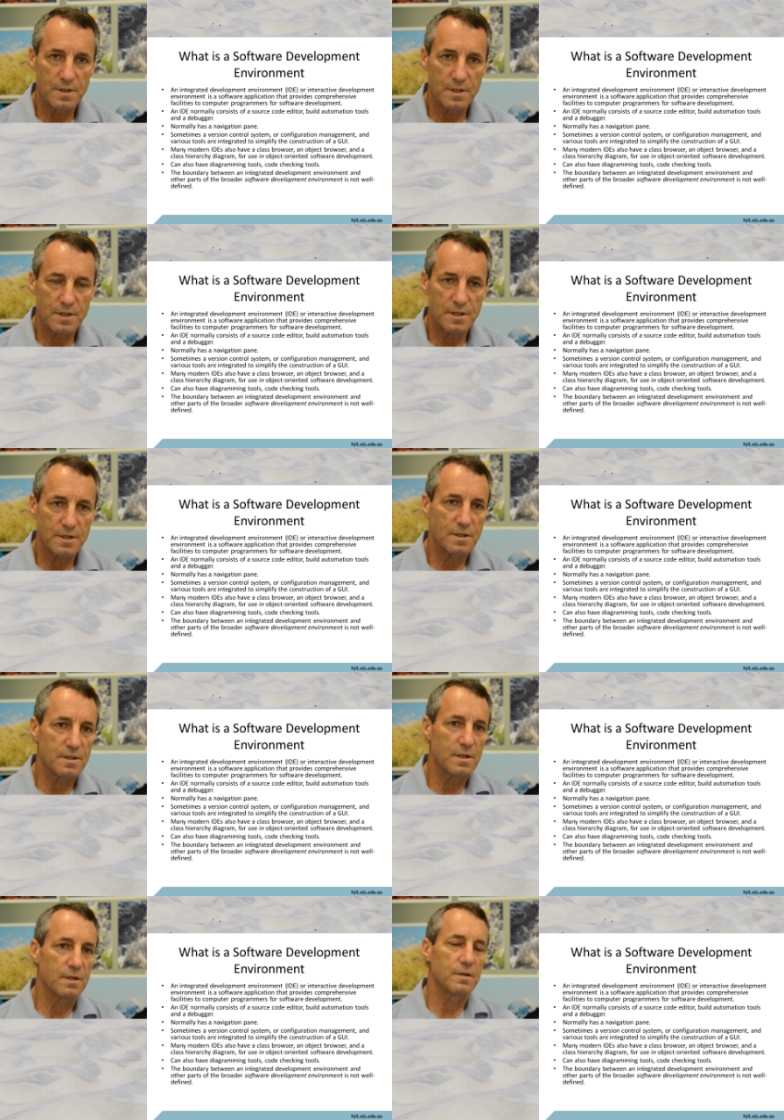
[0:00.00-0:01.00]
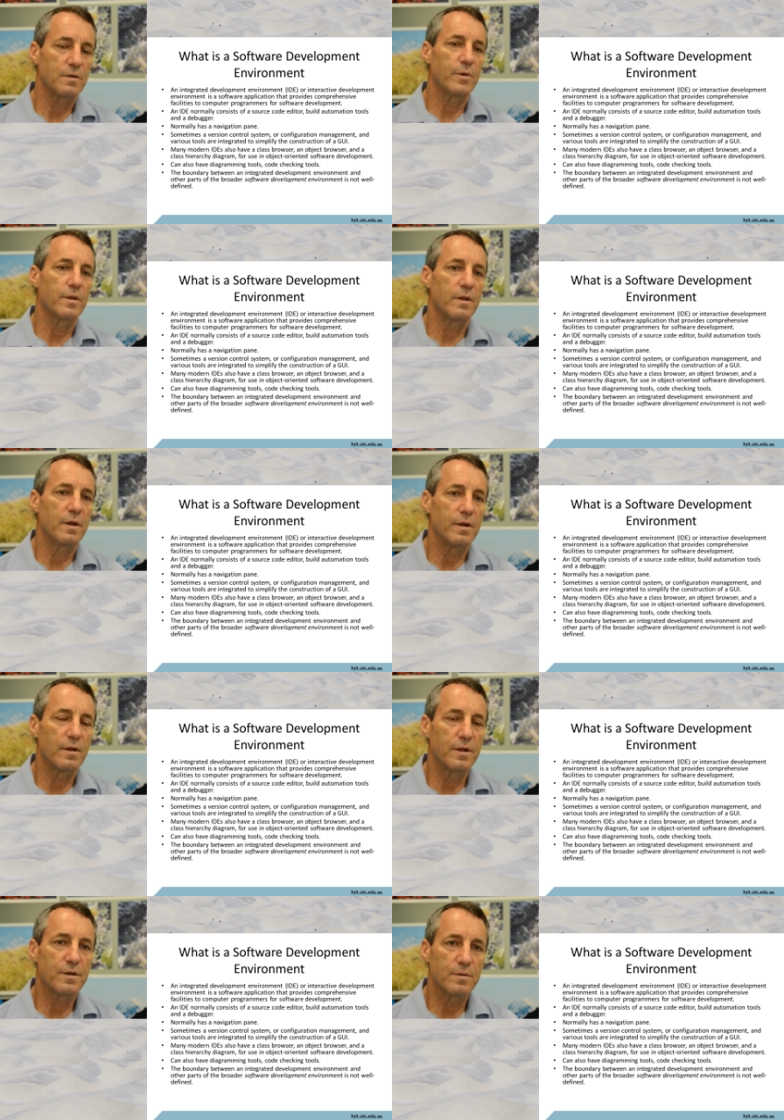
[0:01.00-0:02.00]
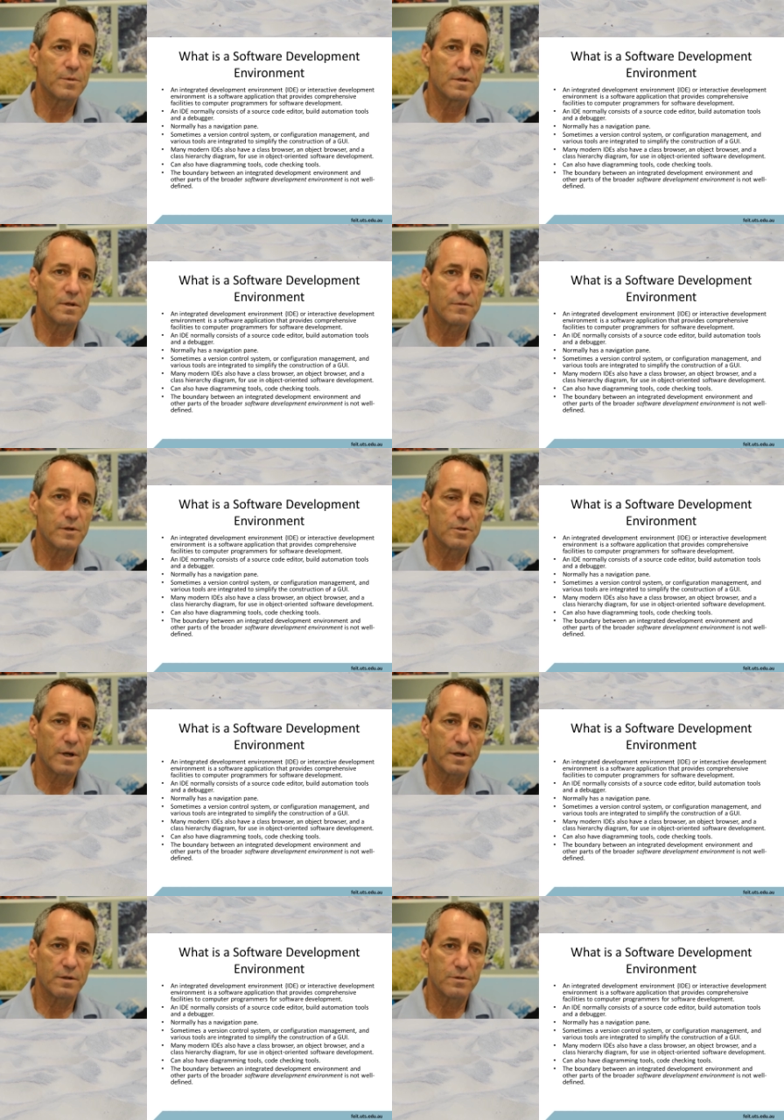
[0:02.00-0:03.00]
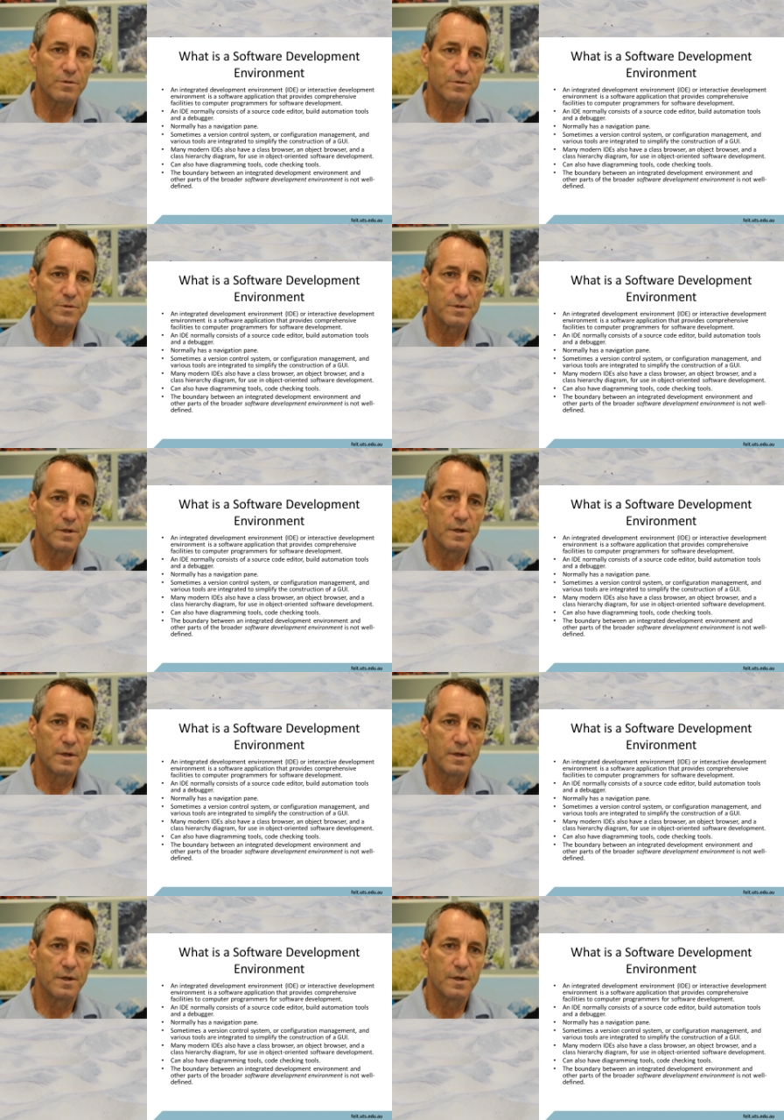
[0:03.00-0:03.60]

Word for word: uh, I don't know whether they linked up to defect tracking tools,